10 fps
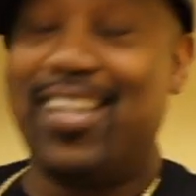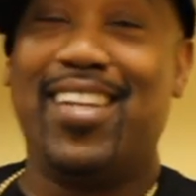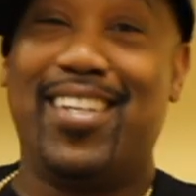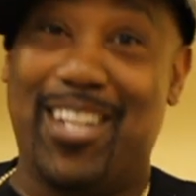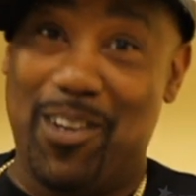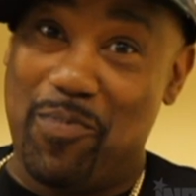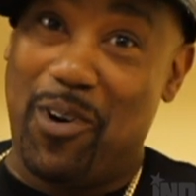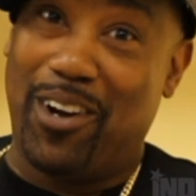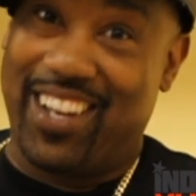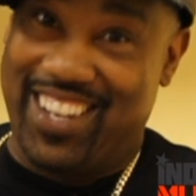it's in the
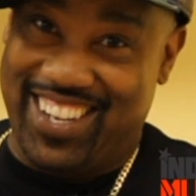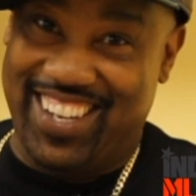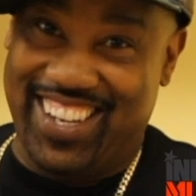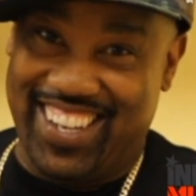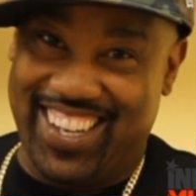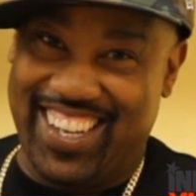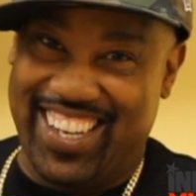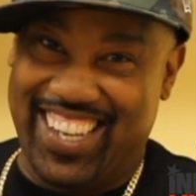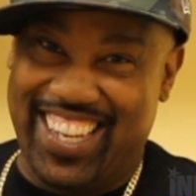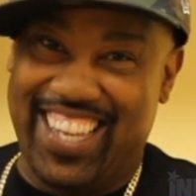book. Hold
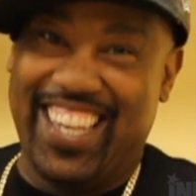it up.